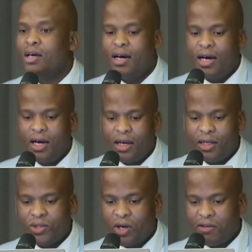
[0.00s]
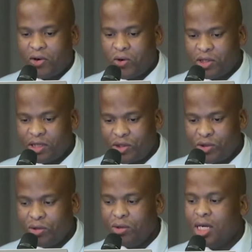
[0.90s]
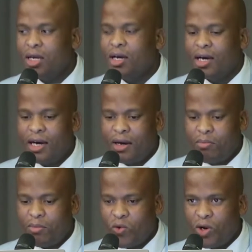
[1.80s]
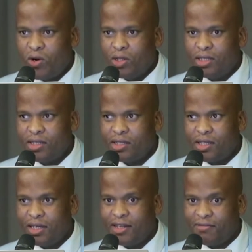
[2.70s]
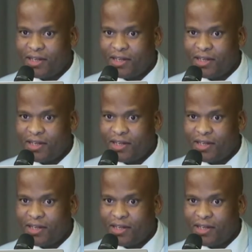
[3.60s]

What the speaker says: to have hosted you. We know this is still the